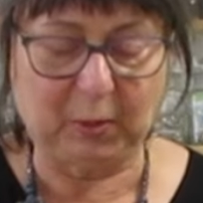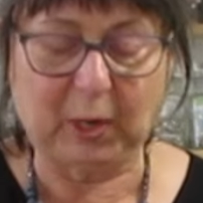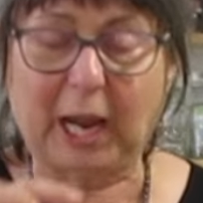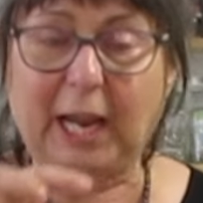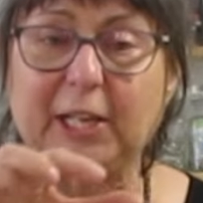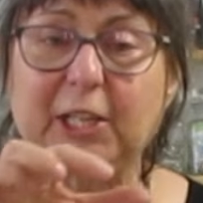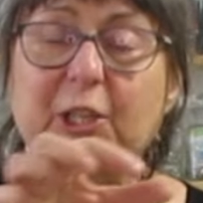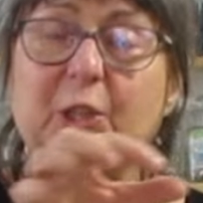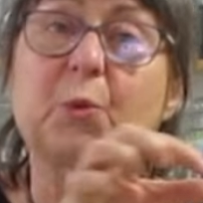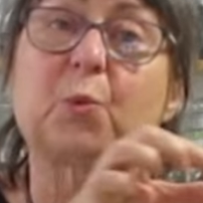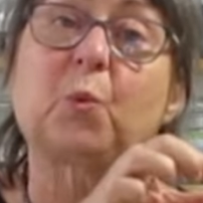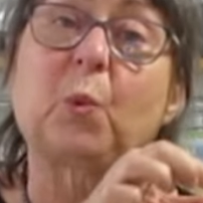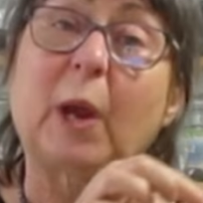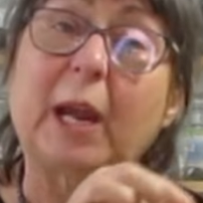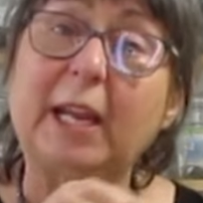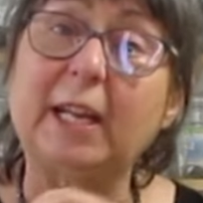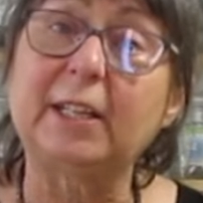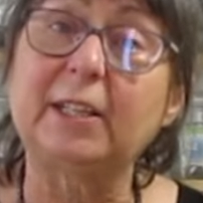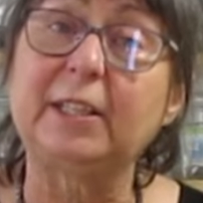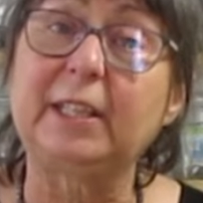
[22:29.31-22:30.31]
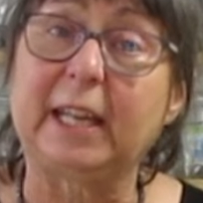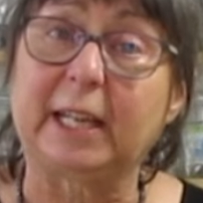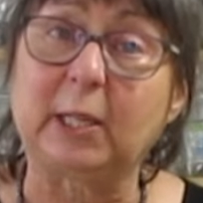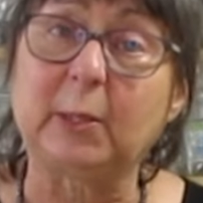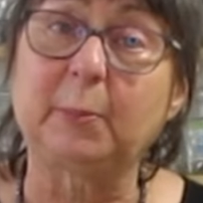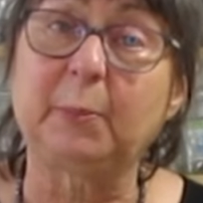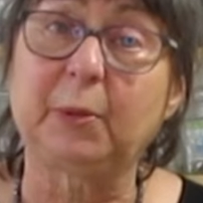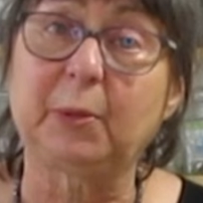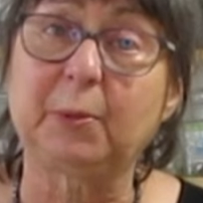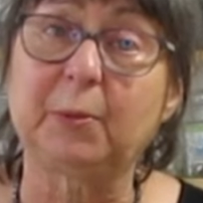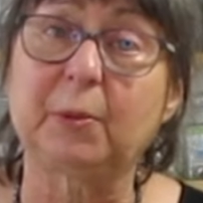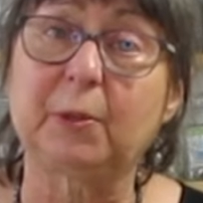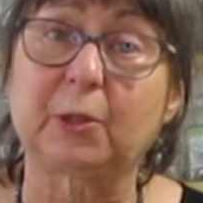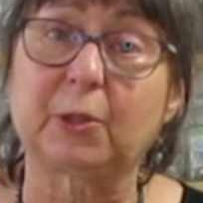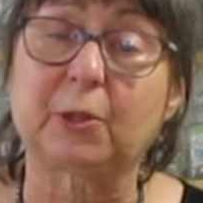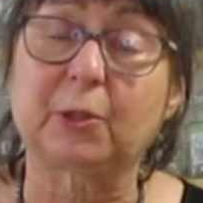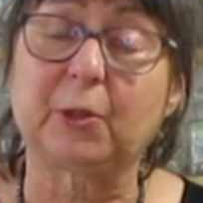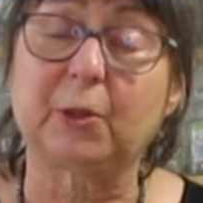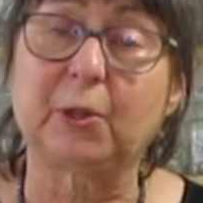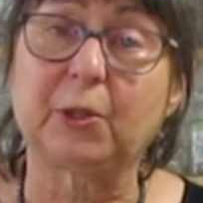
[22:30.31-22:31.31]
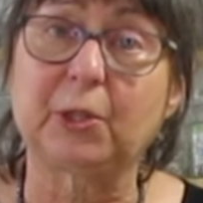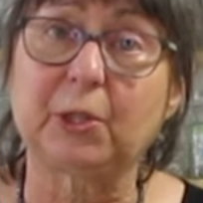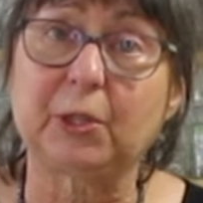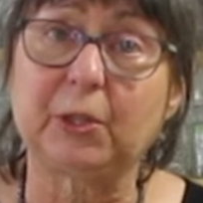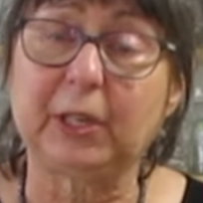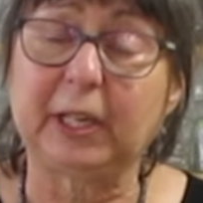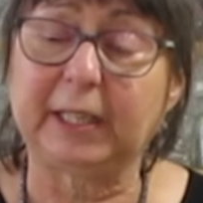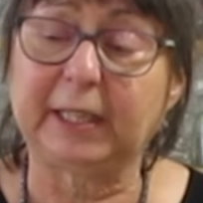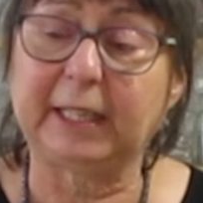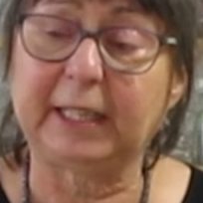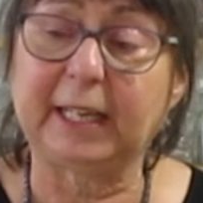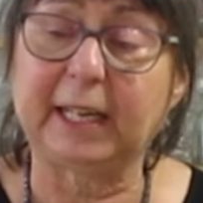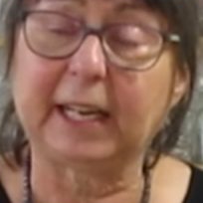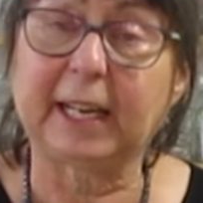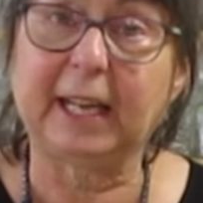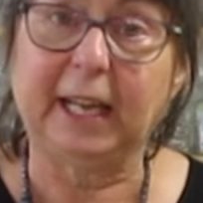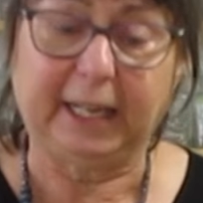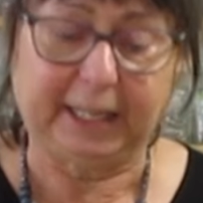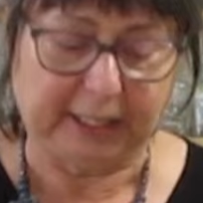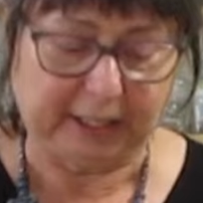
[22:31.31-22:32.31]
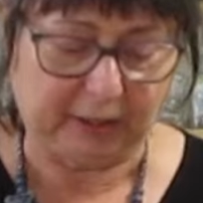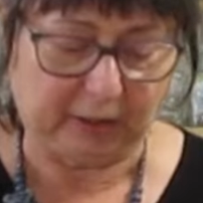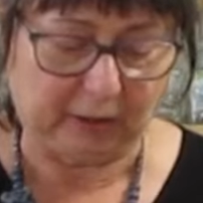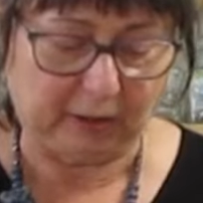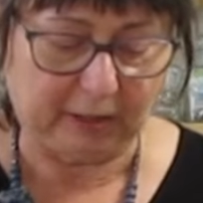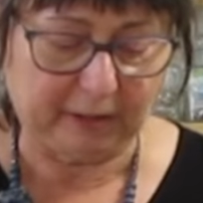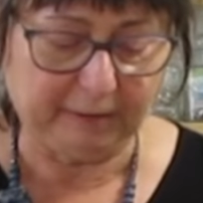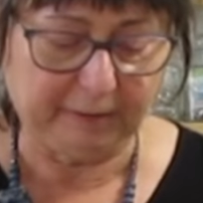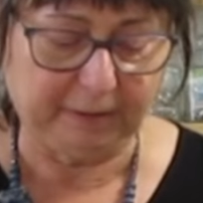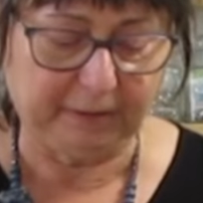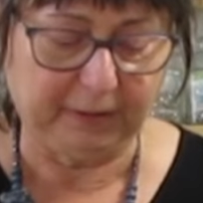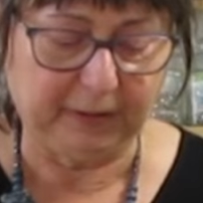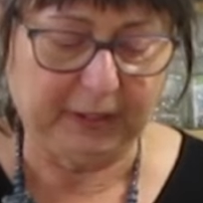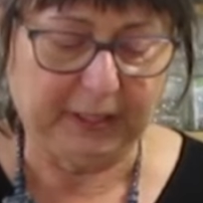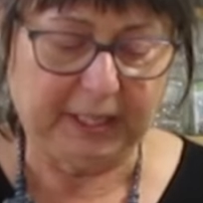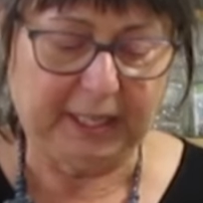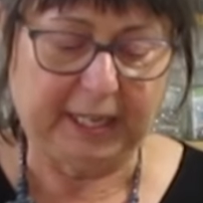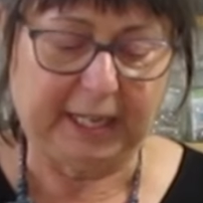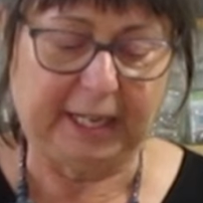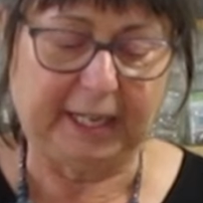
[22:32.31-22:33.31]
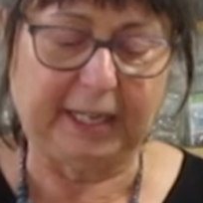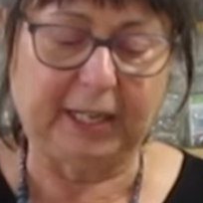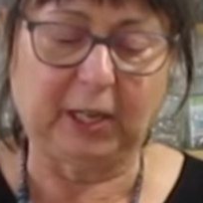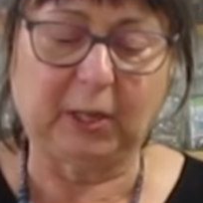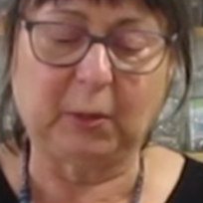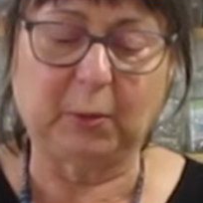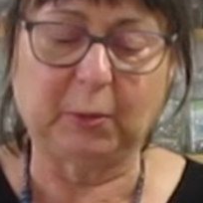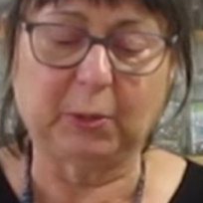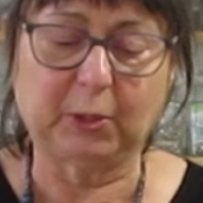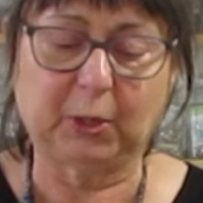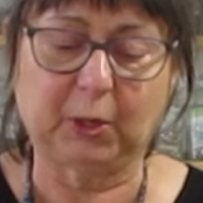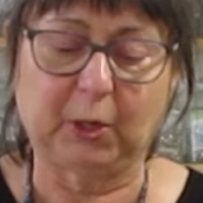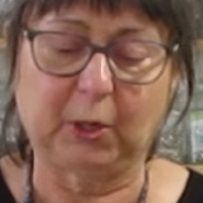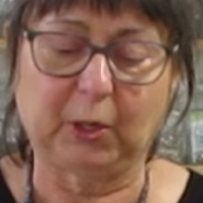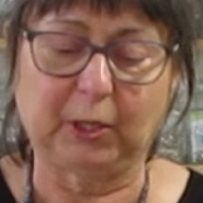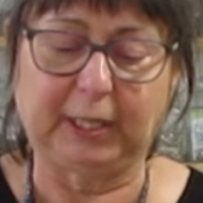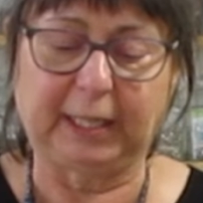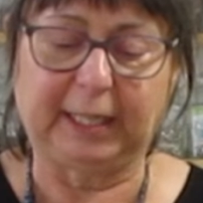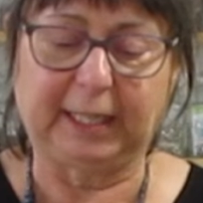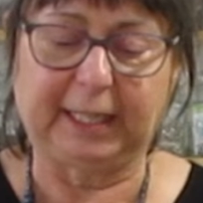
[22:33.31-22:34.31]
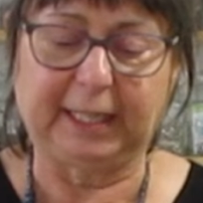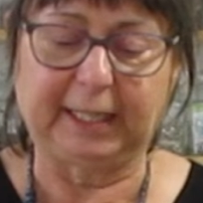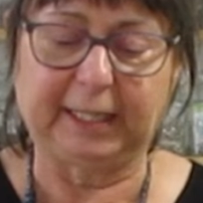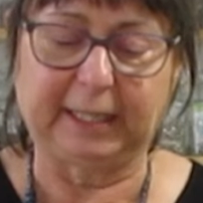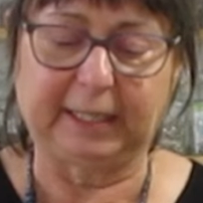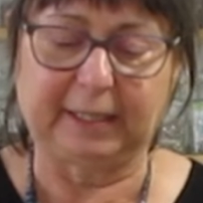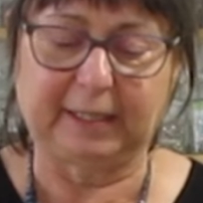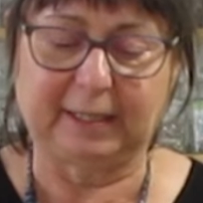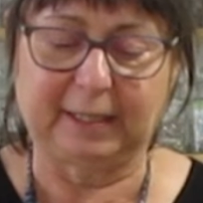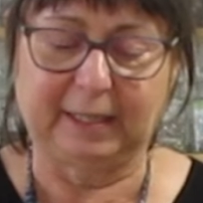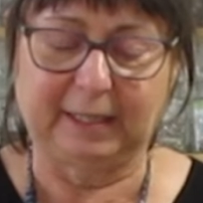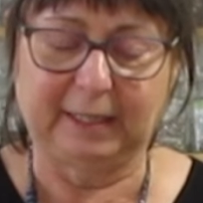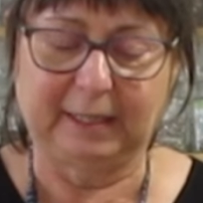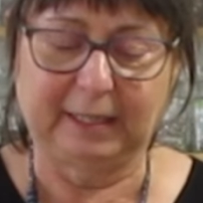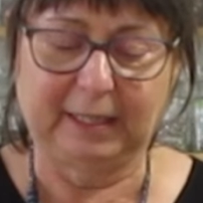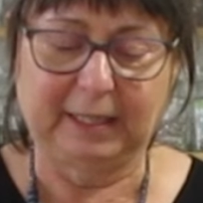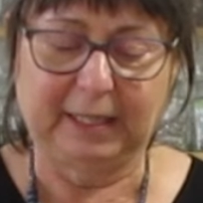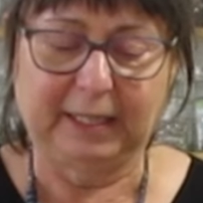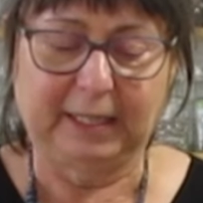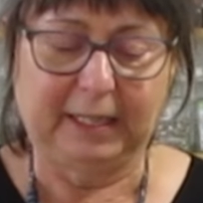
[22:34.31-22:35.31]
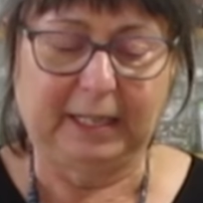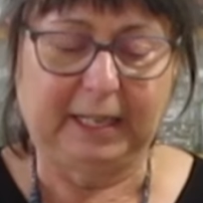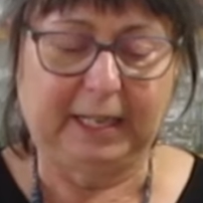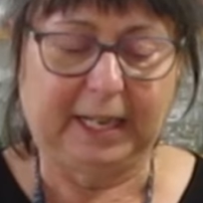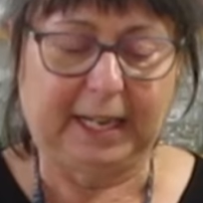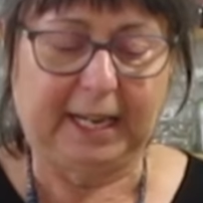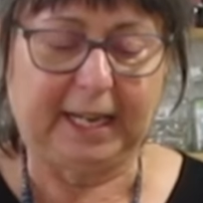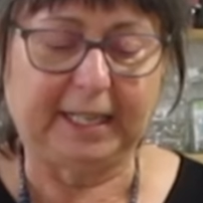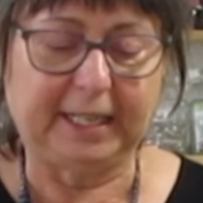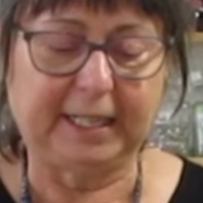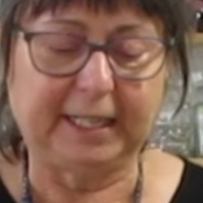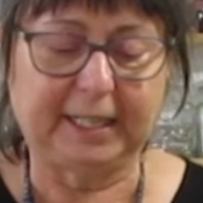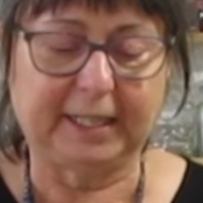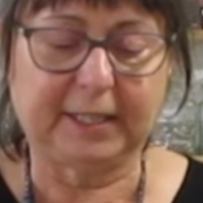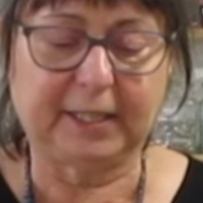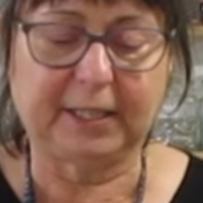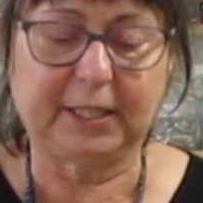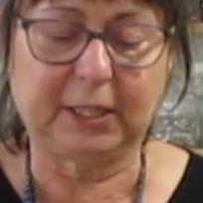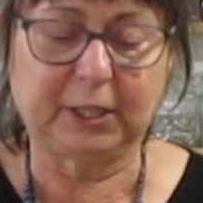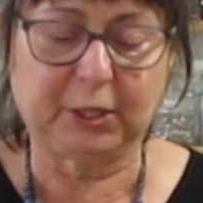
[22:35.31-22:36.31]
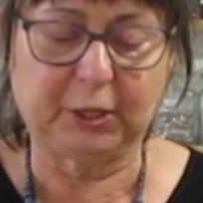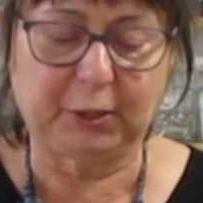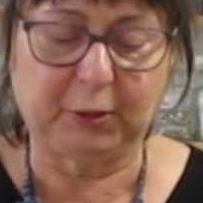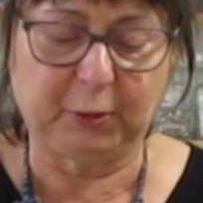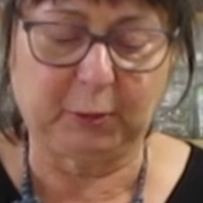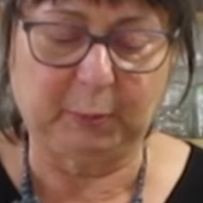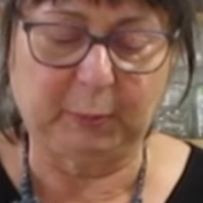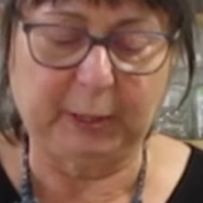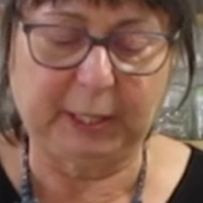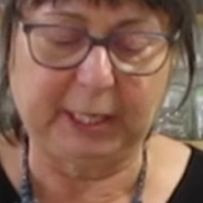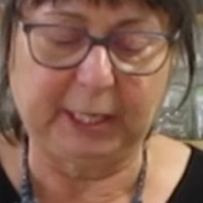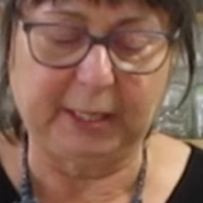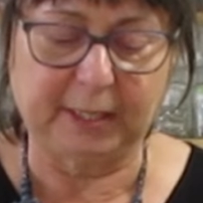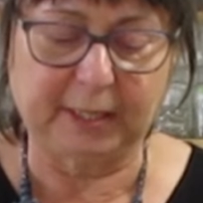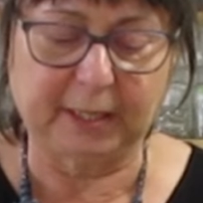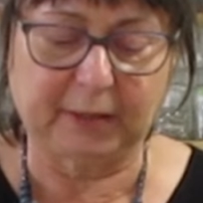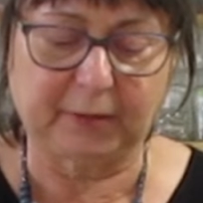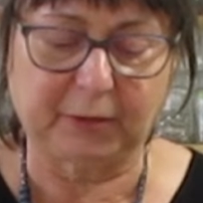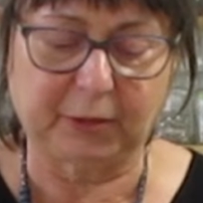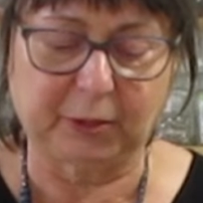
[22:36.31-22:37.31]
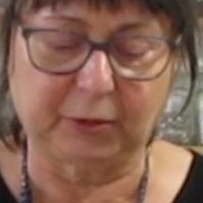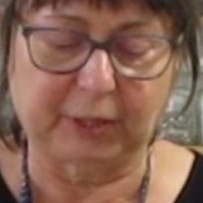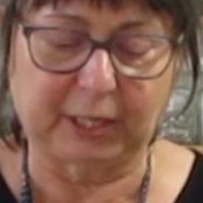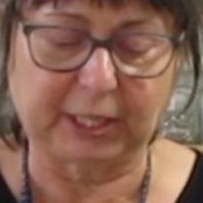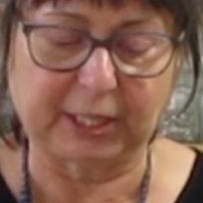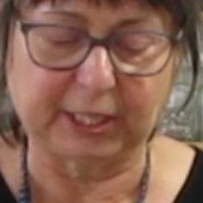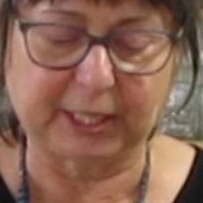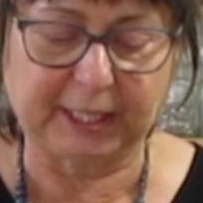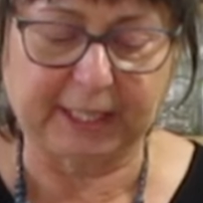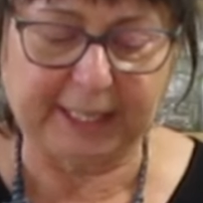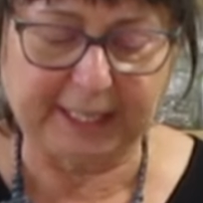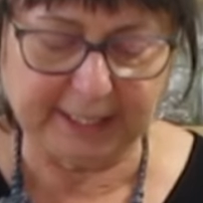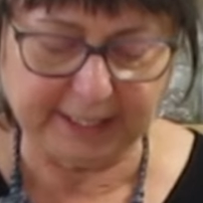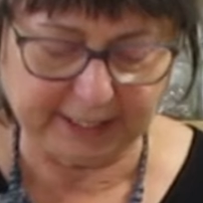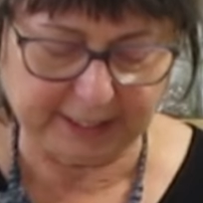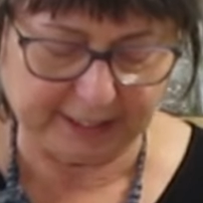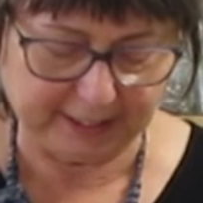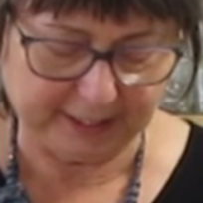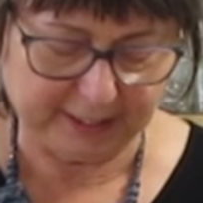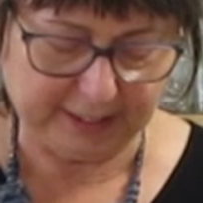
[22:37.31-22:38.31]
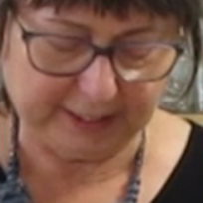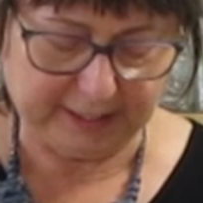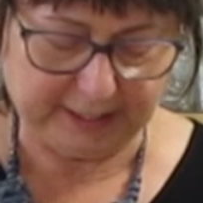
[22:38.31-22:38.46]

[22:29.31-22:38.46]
I just ran denim through the serger and then I cut it off, and it goes curly like this. And it is stitched to a piece of stretch lace.